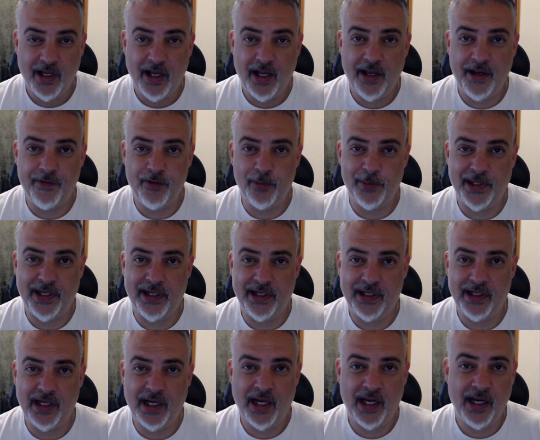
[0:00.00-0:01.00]
Hi,
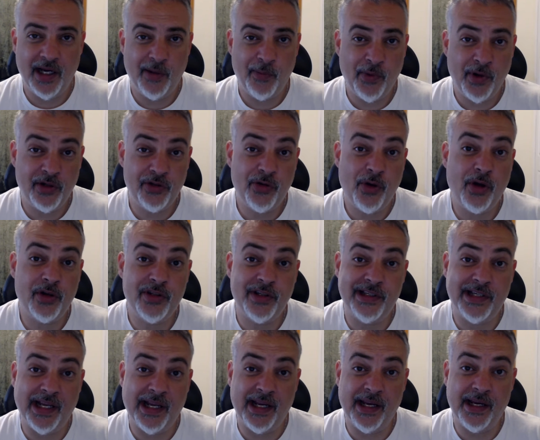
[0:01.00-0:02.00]
everybody. I want to talk
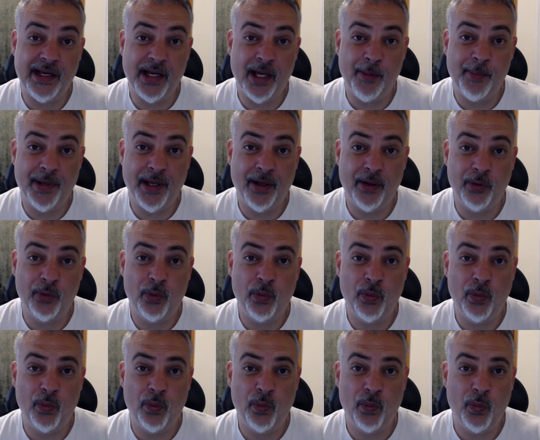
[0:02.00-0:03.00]
today about
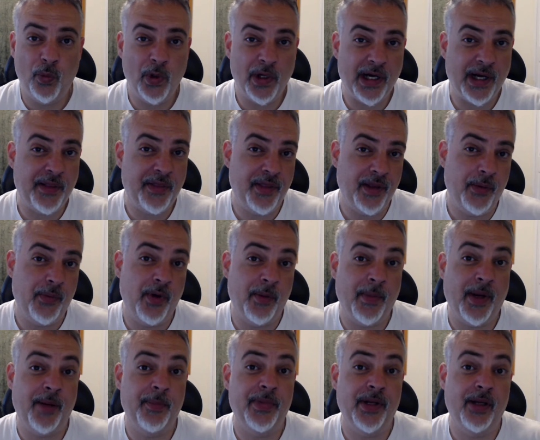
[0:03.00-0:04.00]
what I think we
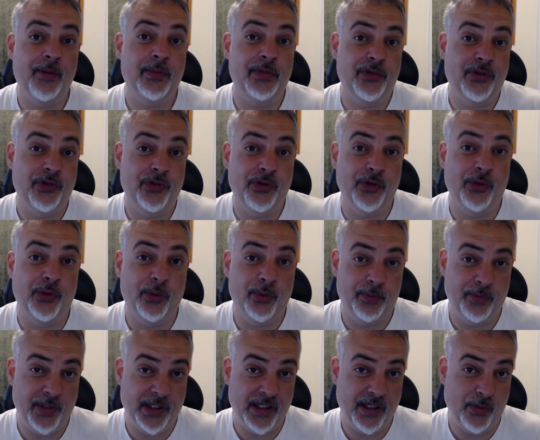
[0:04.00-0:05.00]
might be able to do.
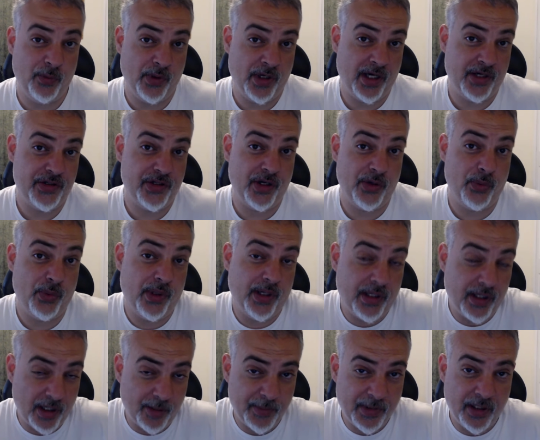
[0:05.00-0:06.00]
Meaning, when I say
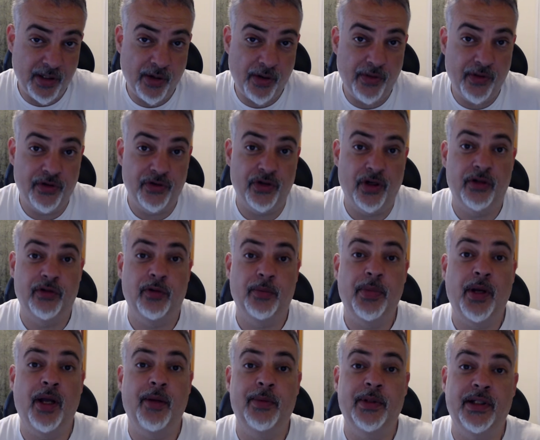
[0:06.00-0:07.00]
we, I mean the general
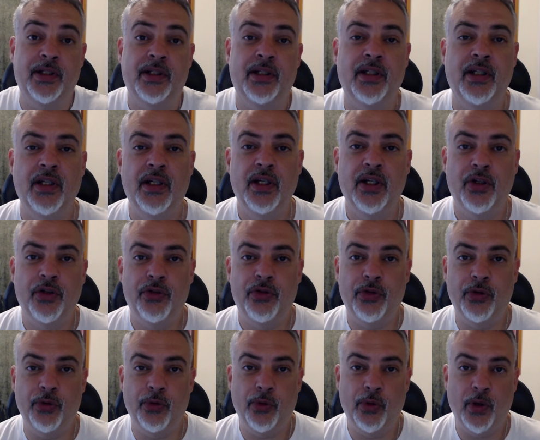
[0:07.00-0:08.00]
public,
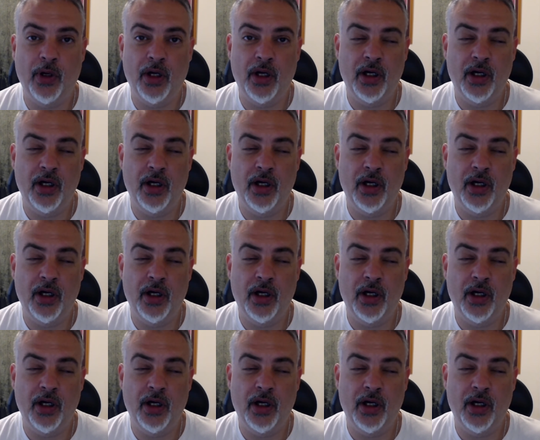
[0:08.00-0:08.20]
to